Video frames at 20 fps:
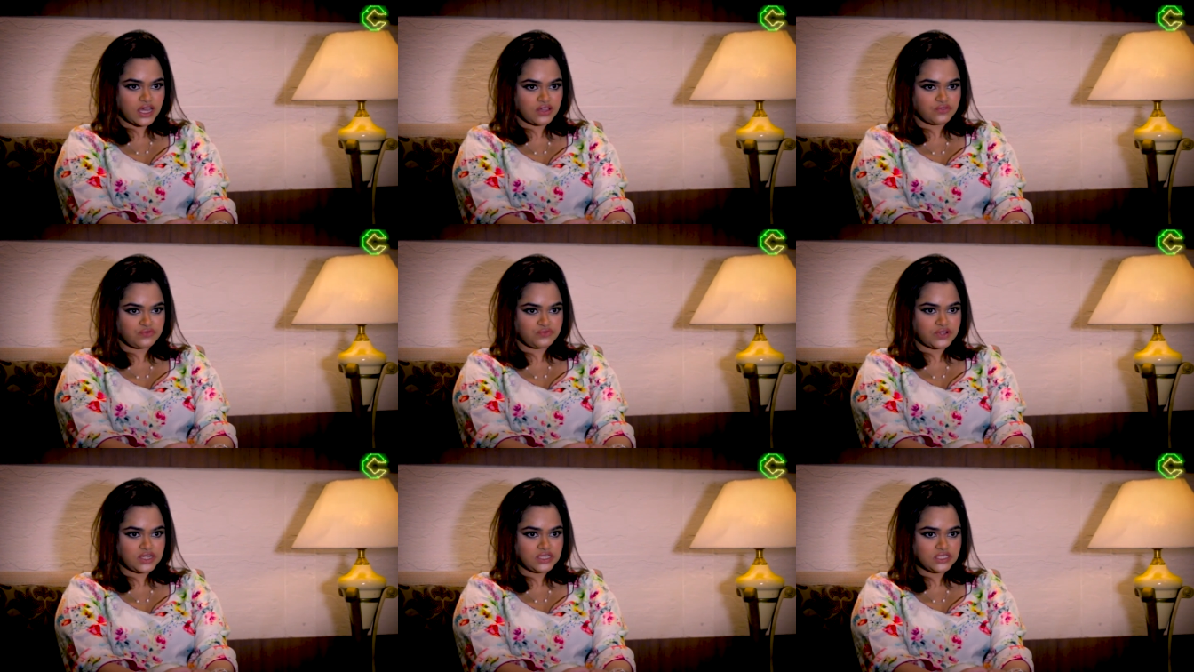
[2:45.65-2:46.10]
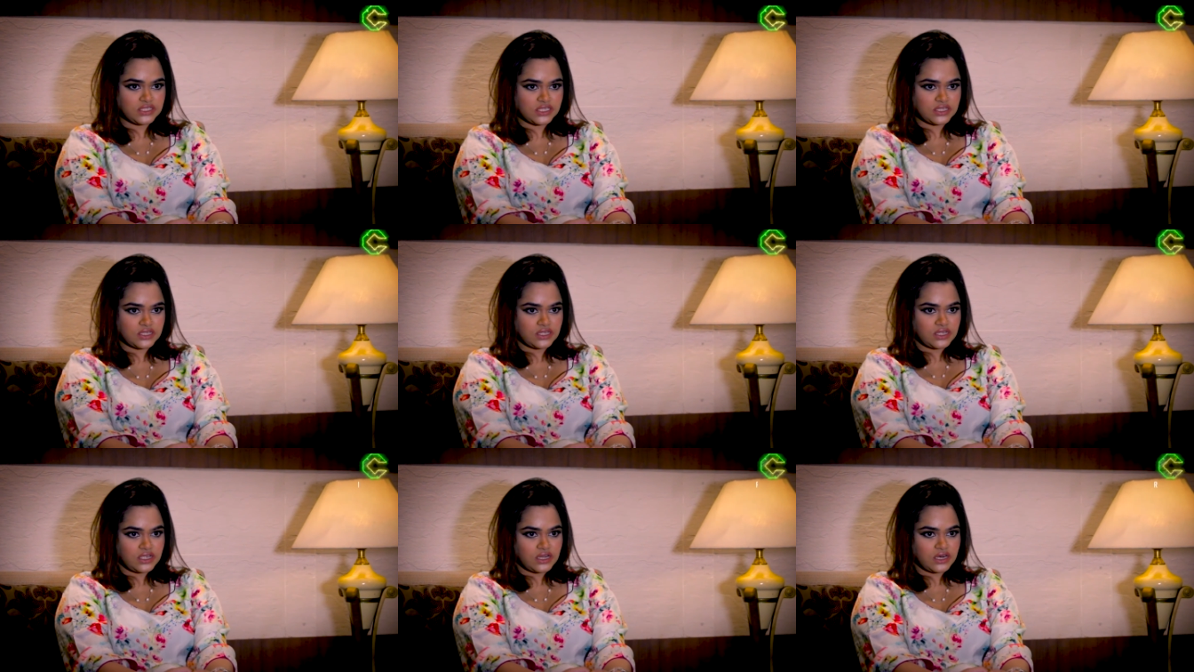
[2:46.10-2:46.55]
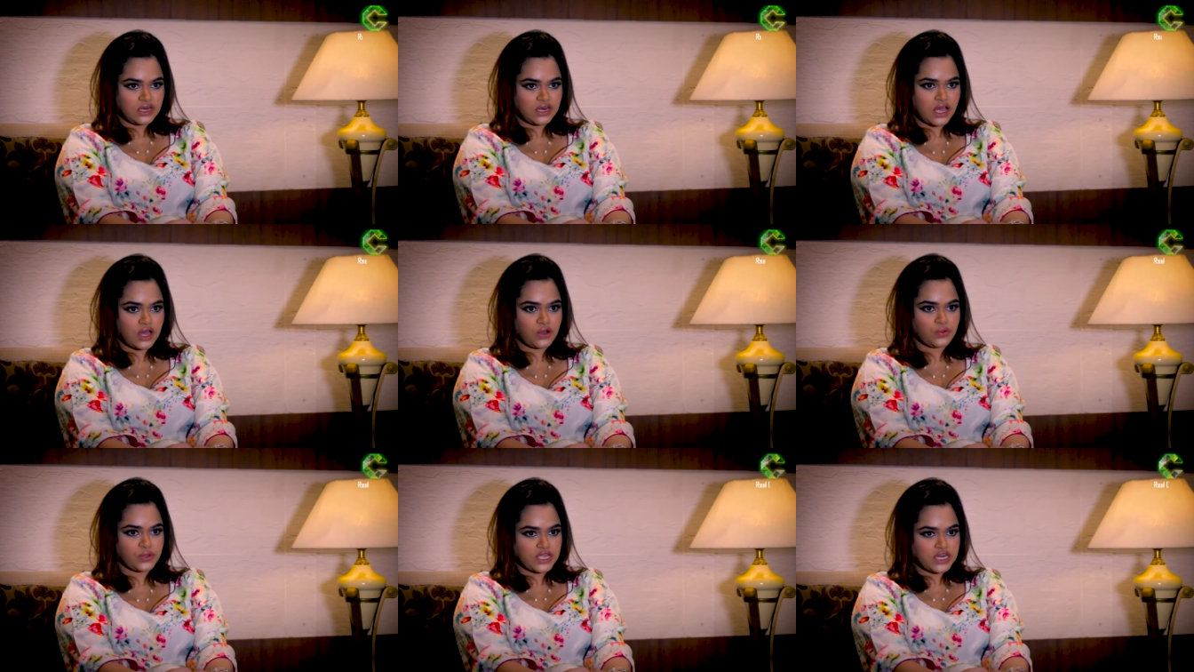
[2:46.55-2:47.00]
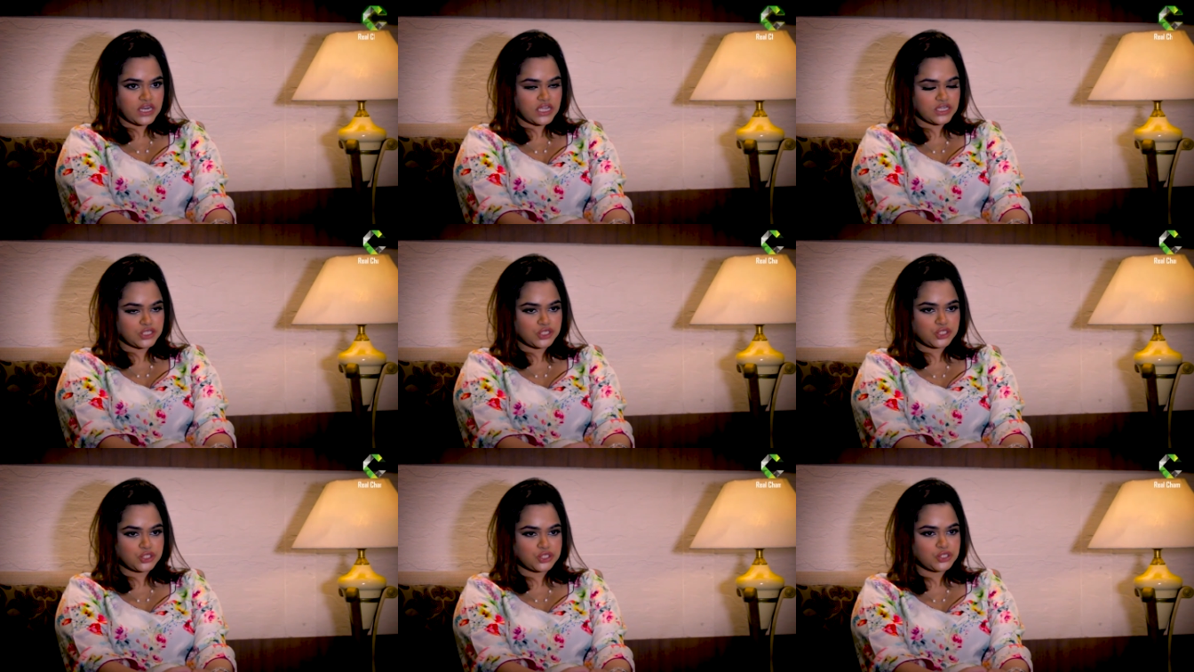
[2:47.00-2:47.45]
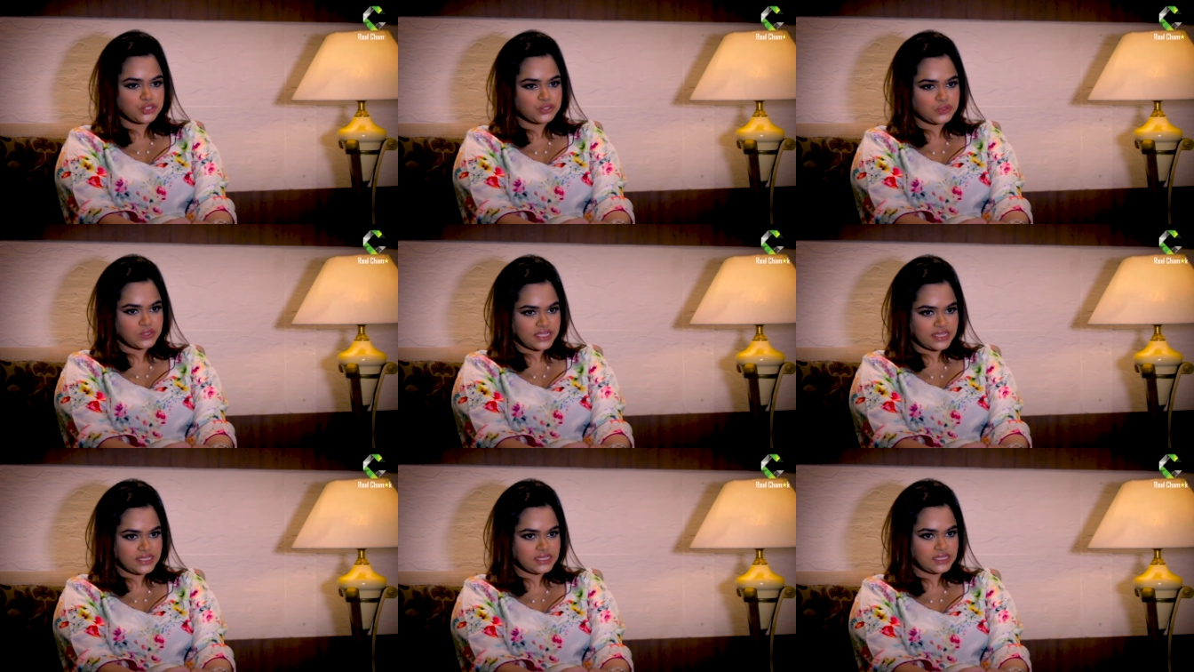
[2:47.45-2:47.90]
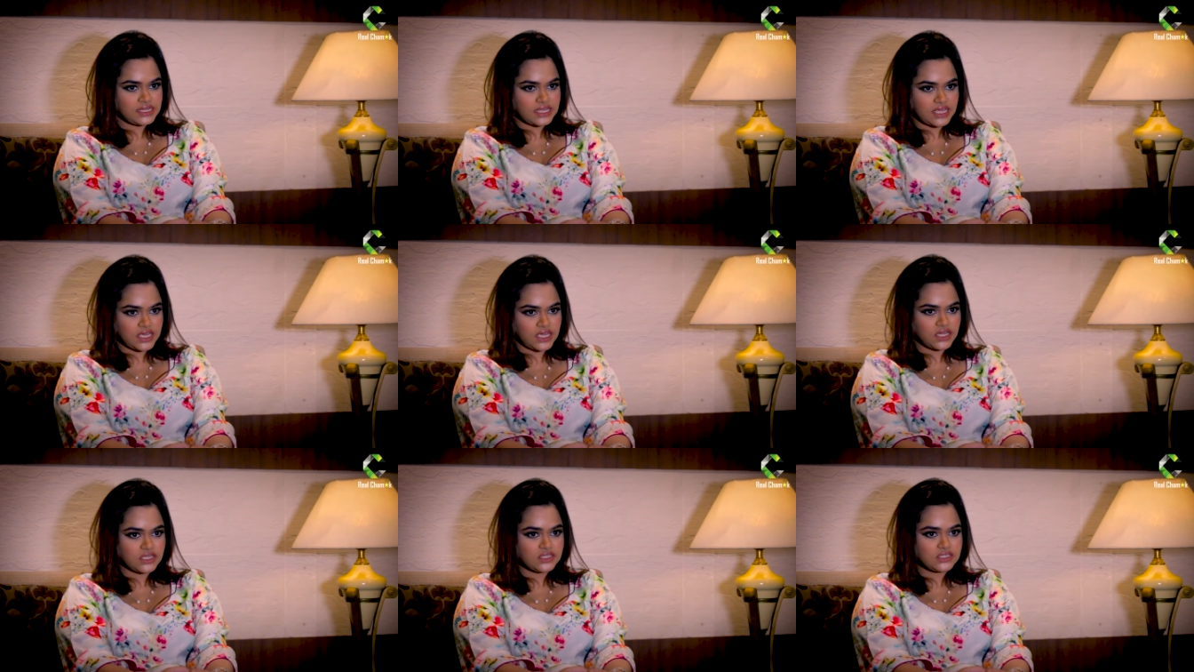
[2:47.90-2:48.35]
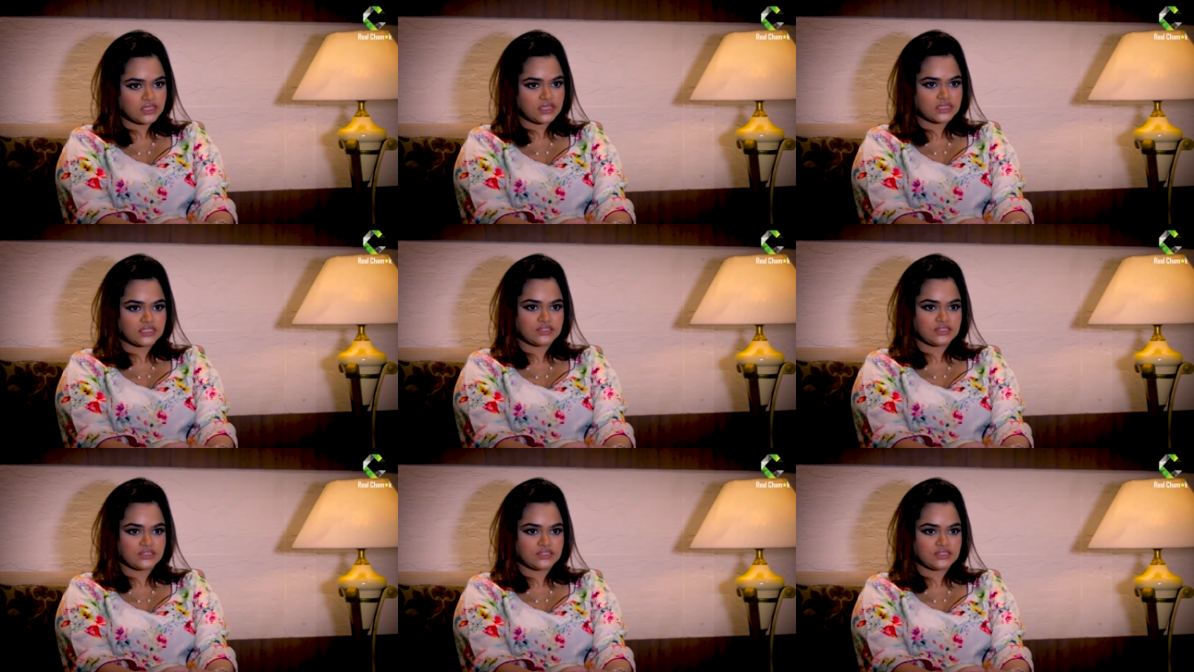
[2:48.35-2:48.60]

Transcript: I felt now in addition to legal aid,